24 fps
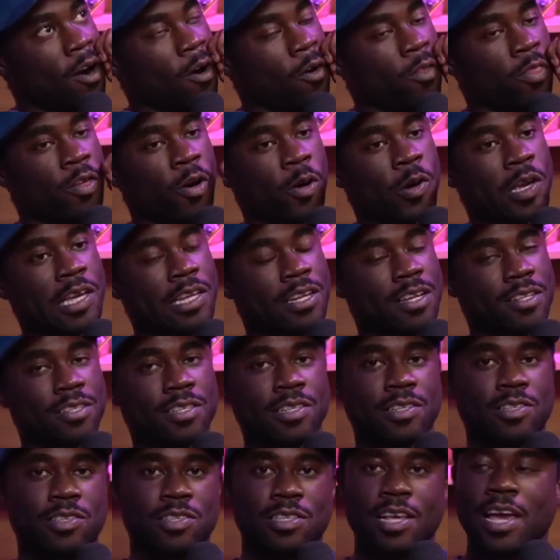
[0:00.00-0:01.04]
although he
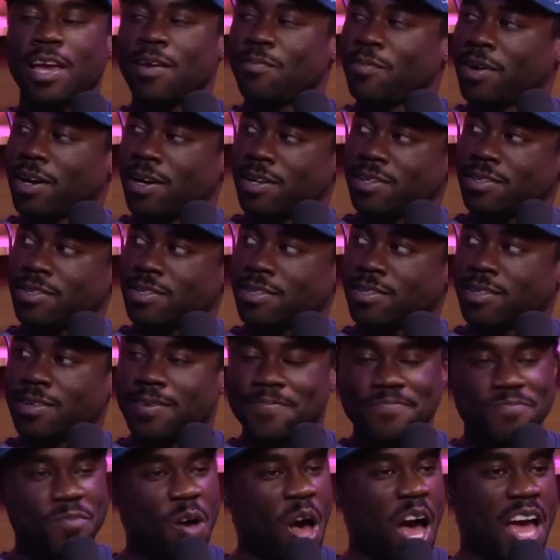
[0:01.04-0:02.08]
doesn't say much,
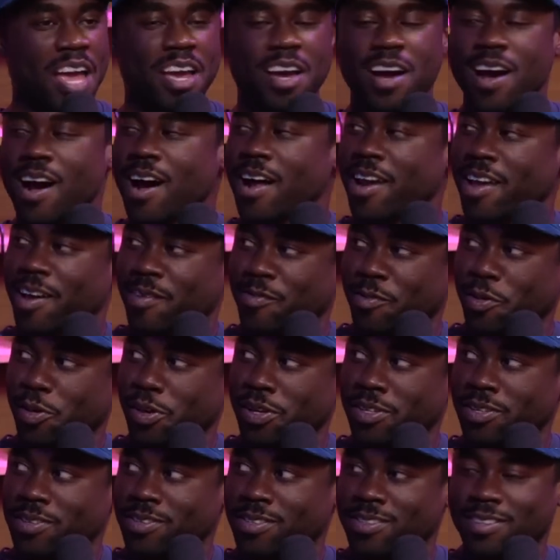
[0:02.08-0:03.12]
iconic
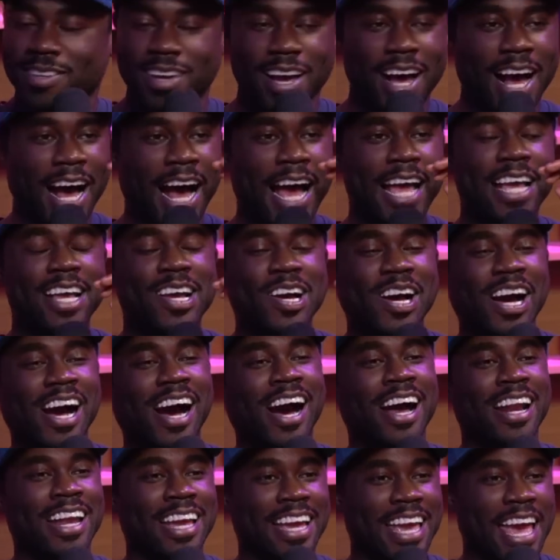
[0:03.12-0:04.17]
voice.
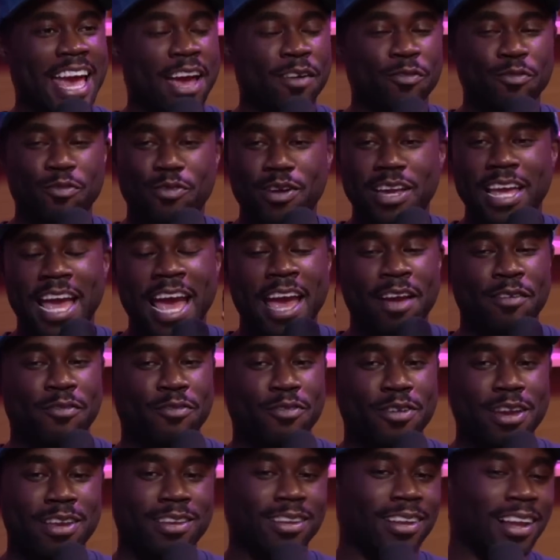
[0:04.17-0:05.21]
Iconic.
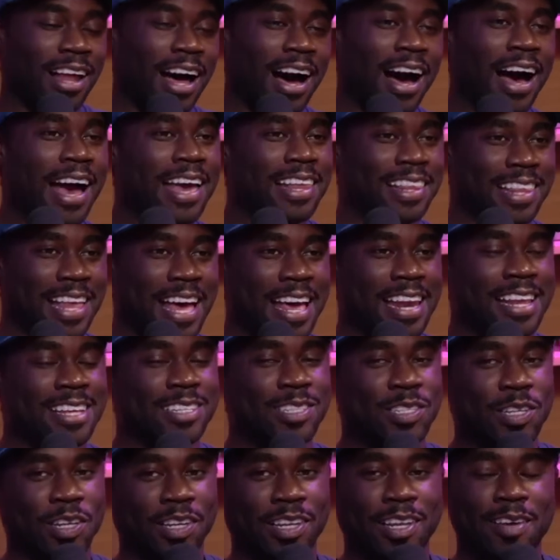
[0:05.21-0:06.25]
Every line that
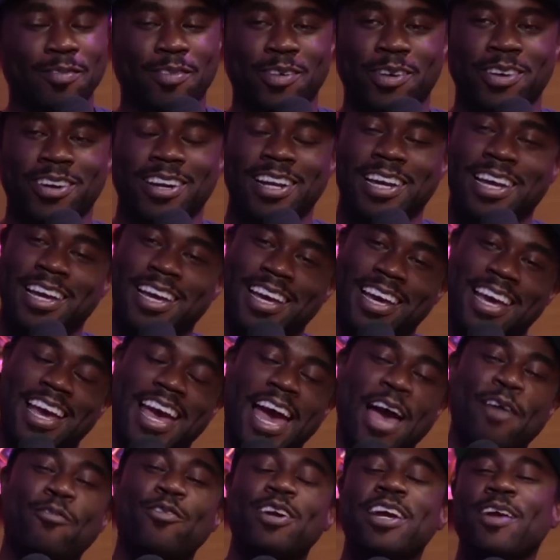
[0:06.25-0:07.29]
is delivered,
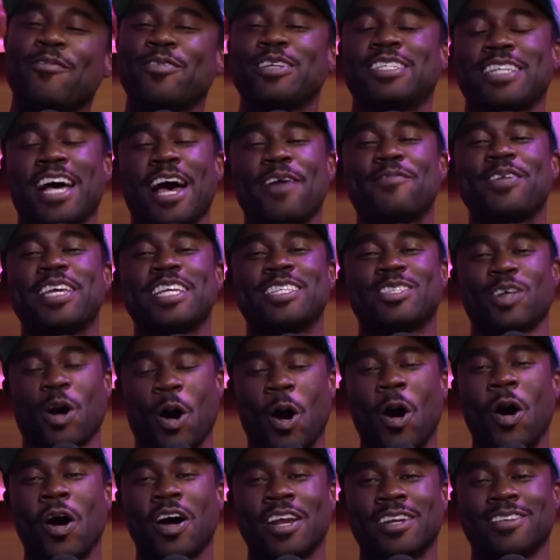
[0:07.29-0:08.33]
every time he's
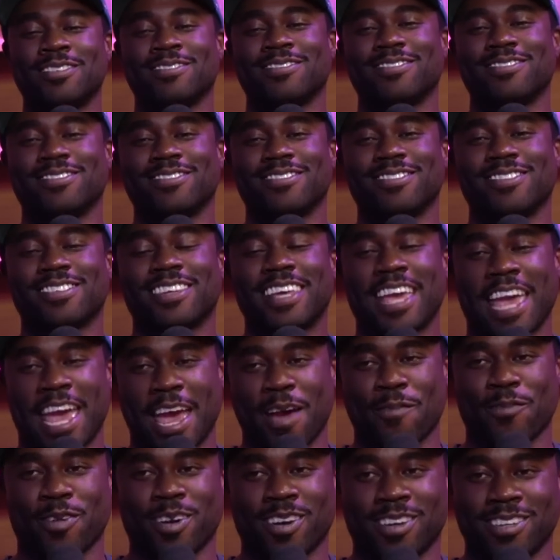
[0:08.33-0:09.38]
on
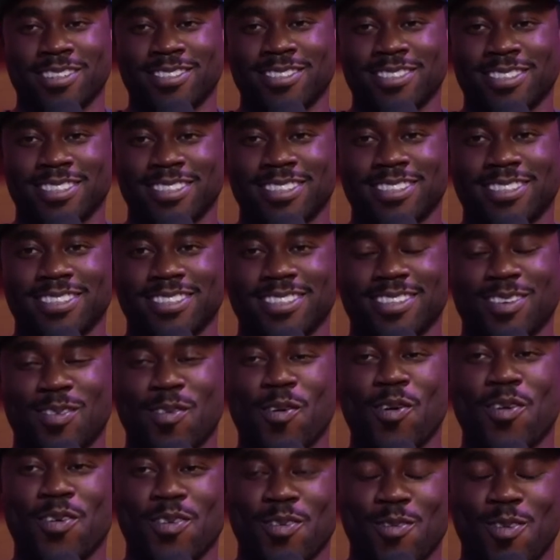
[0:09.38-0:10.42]
camera,
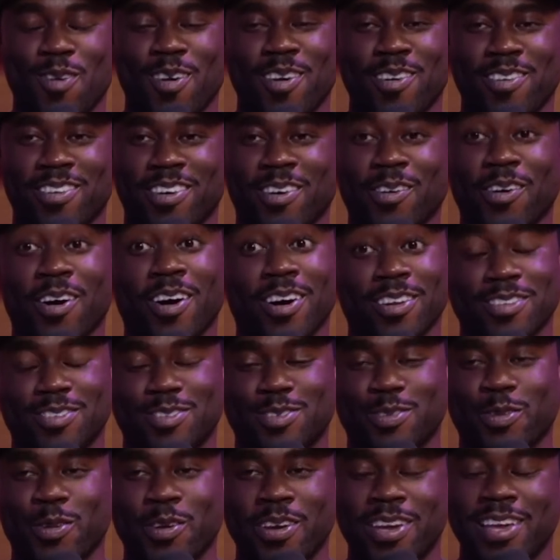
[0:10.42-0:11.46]
quote unquote, or on
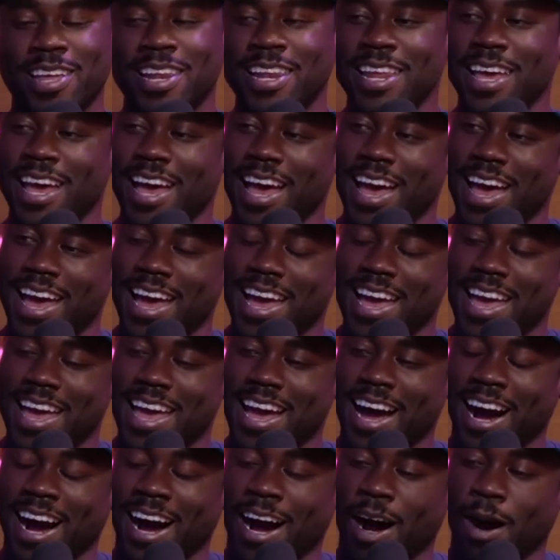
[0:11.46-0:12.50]
screen,
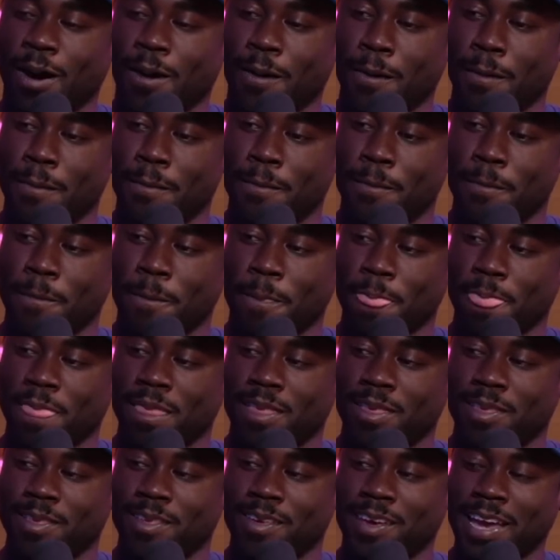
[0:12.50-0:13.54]

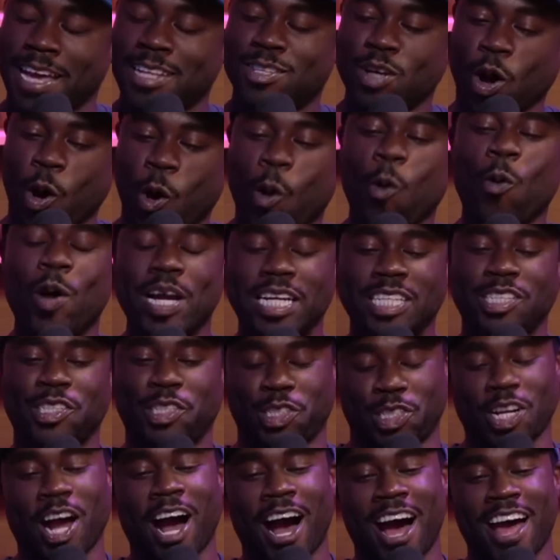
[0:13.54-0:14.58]
it's always
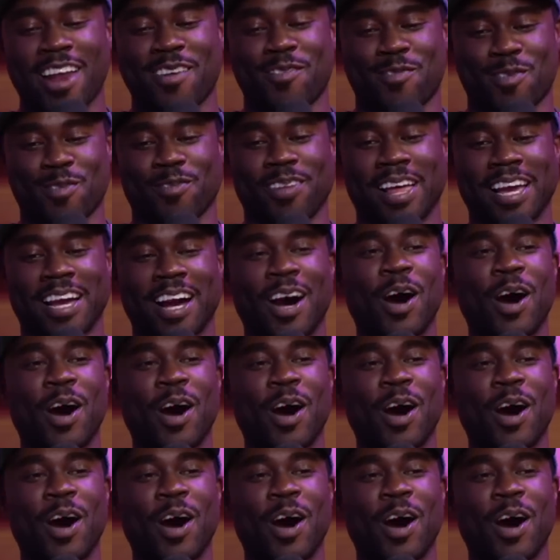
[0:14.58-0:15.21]
shot from like